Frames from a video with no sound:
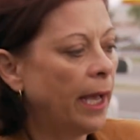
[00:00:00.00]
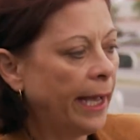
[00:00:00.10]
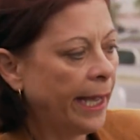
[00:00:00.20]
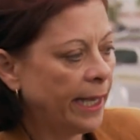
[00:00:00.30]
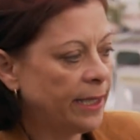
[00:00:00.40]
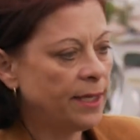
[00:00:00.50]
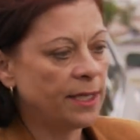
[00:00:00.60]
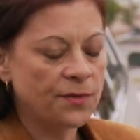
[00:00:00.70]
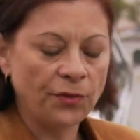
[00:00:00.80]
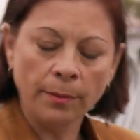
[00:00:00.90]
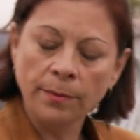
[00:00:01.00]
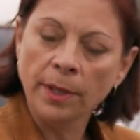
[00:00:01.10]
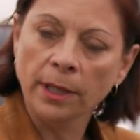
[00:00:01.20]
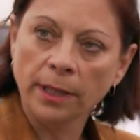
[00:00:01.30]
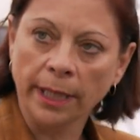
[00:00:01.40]
And it's
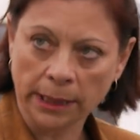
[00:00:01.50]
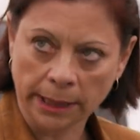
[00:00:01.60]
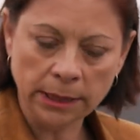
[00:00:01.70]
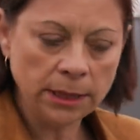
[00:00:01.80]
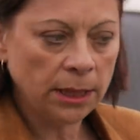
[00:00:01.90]
from England,